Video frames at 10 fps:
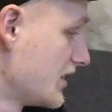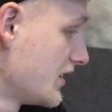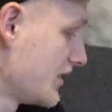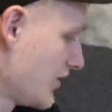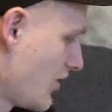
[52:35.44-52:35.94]

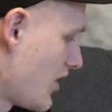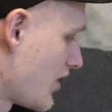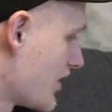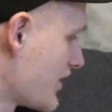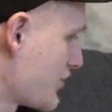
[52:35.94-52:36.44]
Oh,
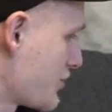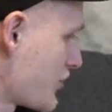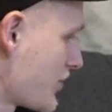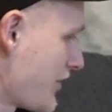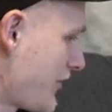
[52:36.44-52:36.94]
he's a punch you in the
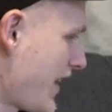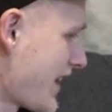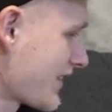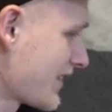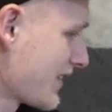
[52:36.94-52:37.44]
face.